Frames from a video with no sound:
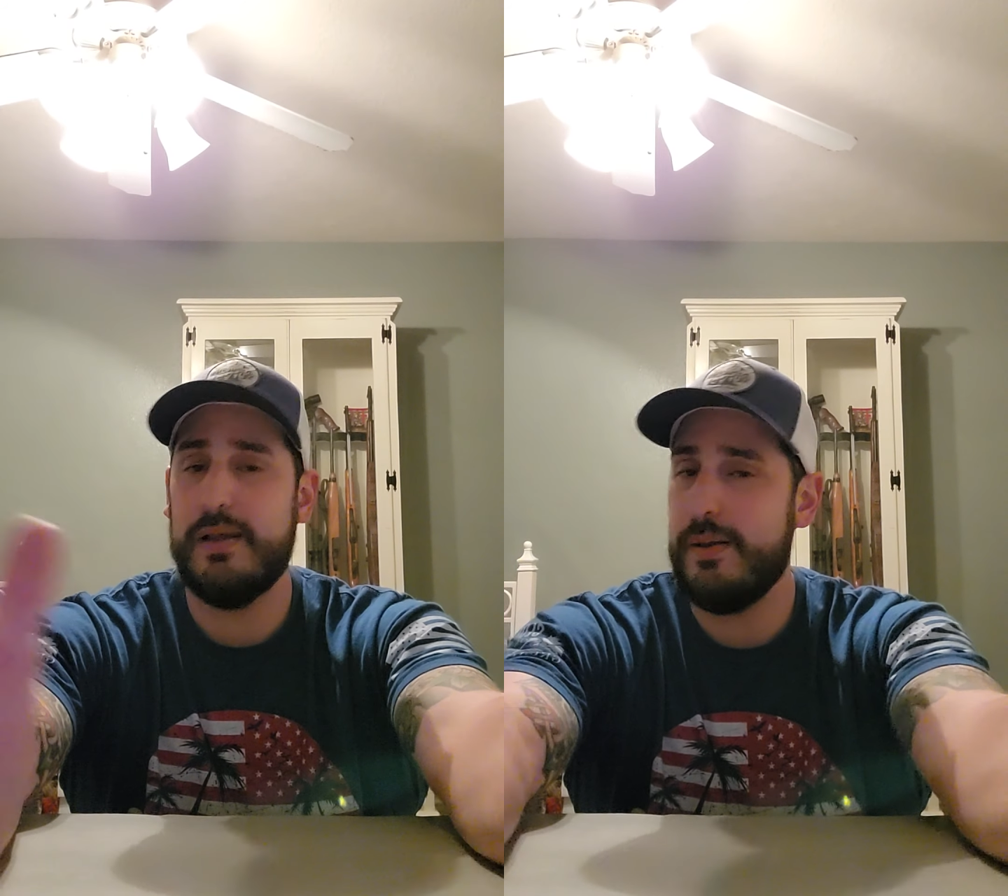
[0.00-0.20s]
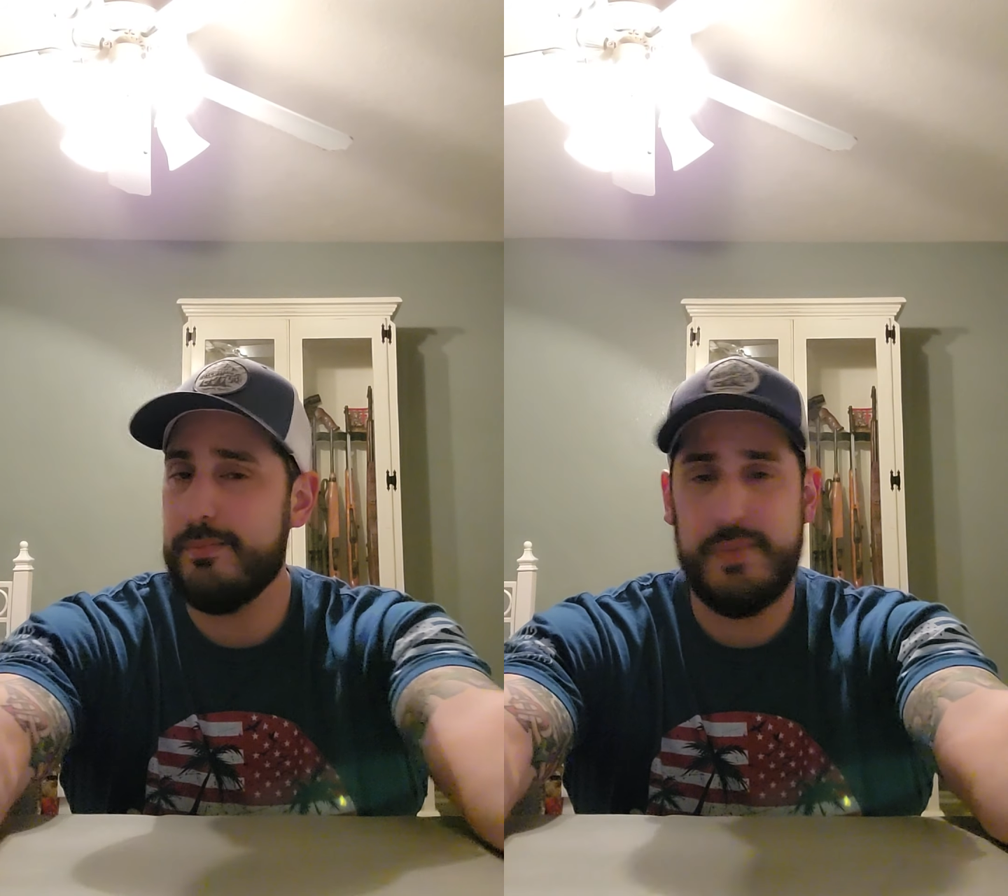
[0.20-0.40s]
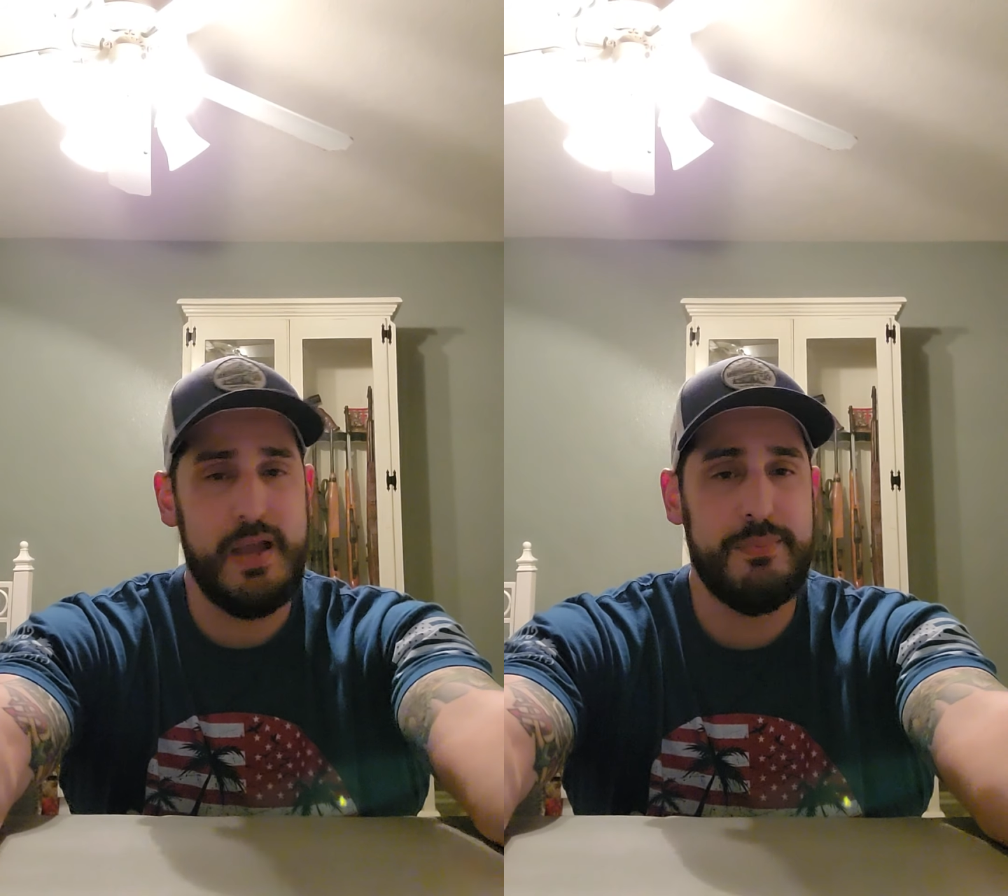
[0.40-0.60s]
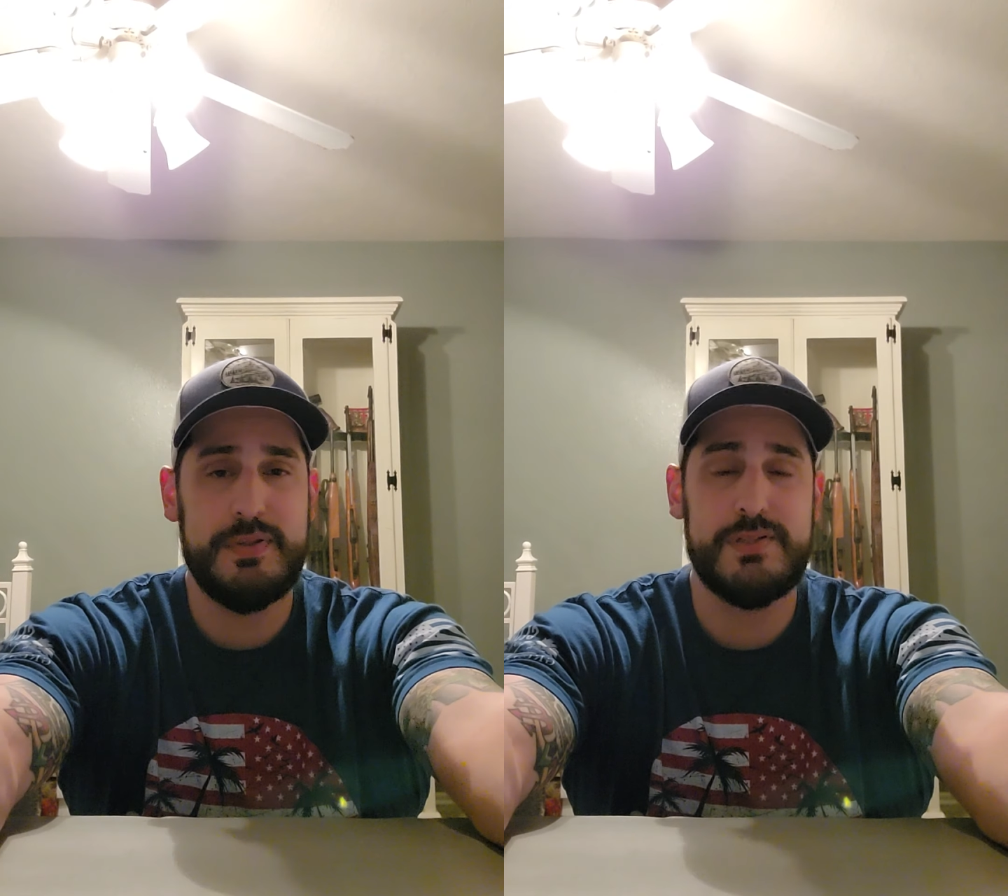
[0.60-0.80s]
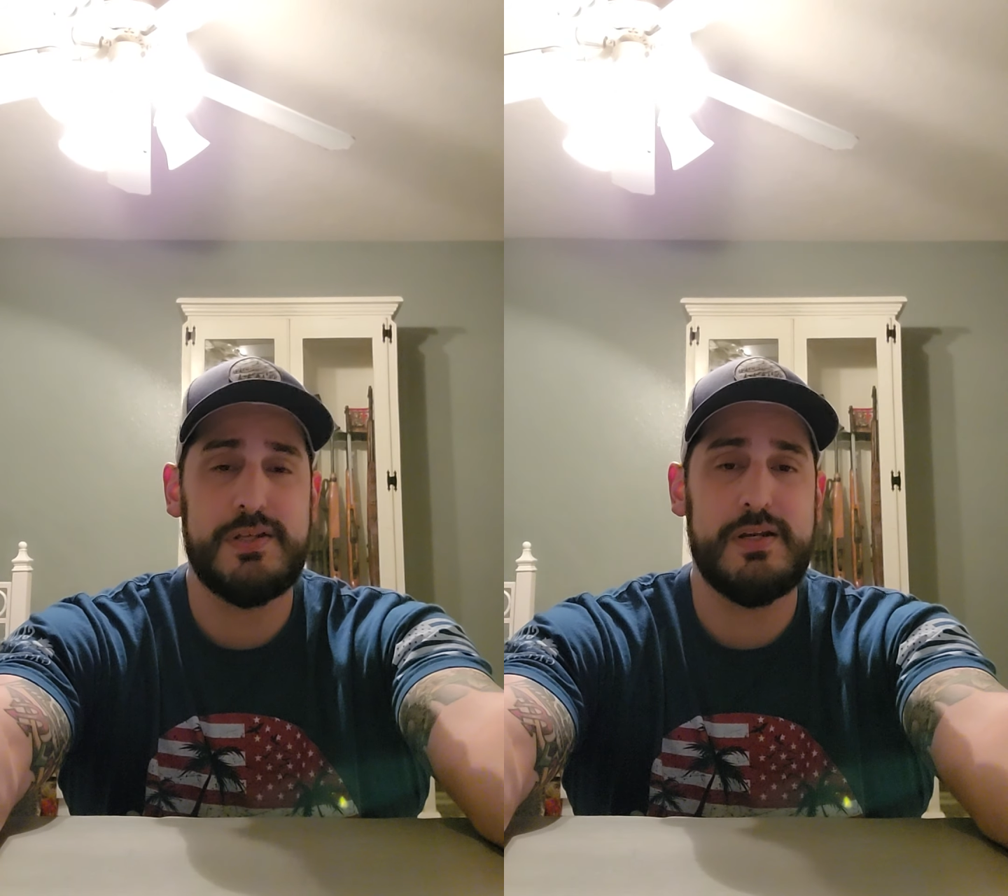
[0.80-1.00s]
I'm happy
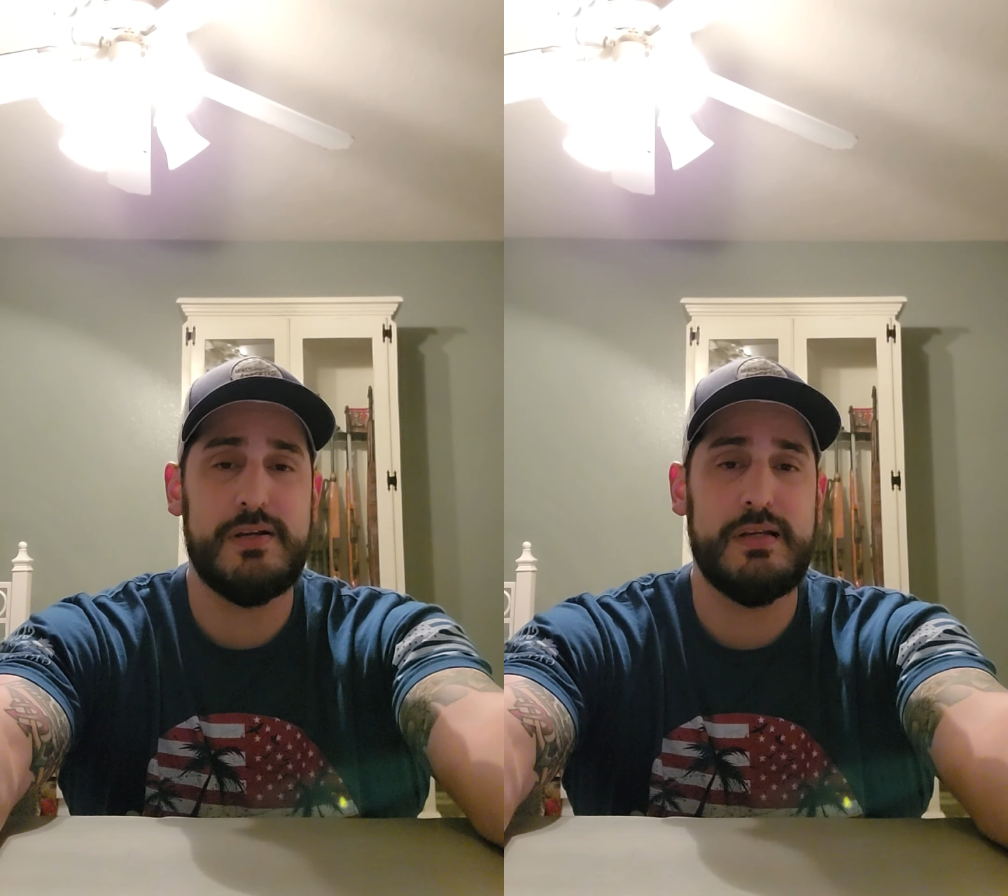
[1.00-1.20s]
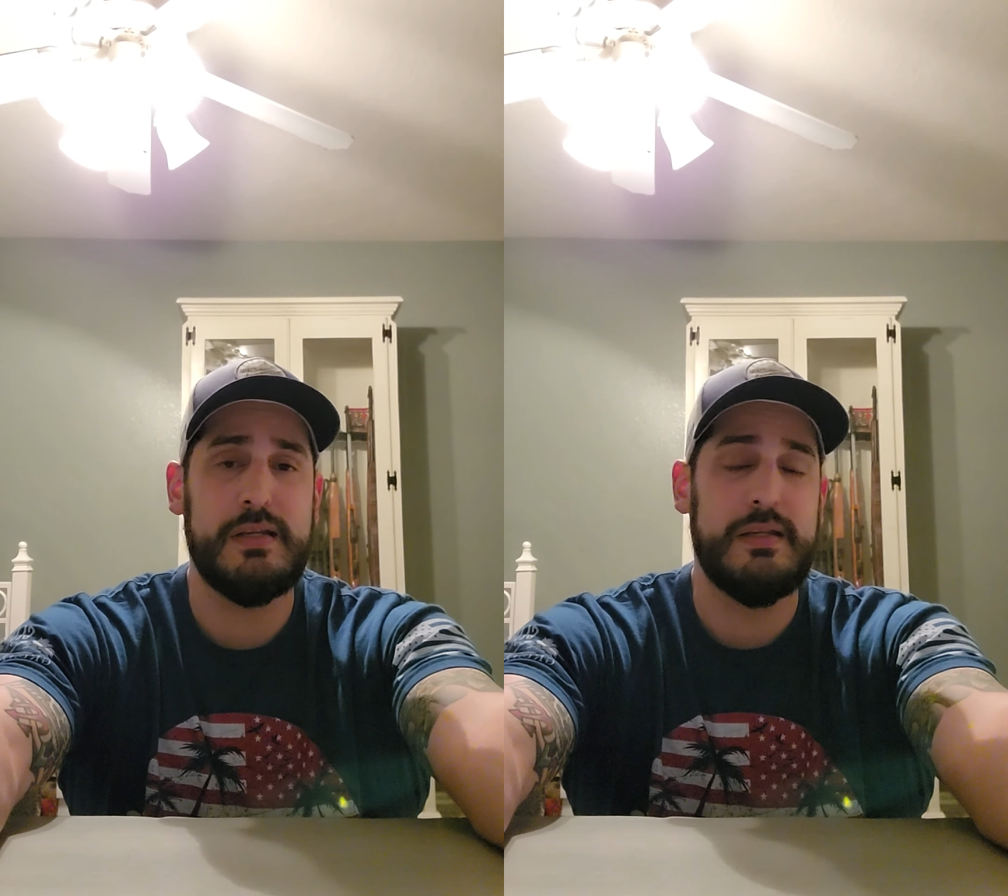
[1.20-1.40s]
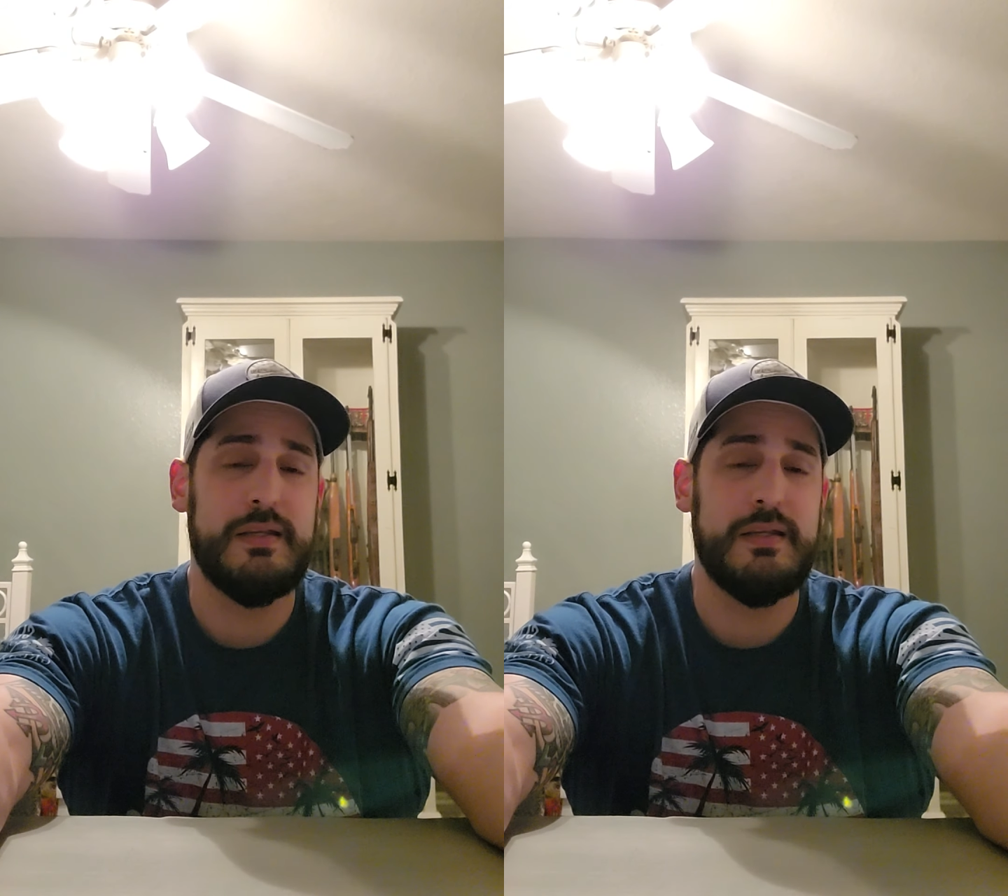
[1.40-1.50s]
to share it.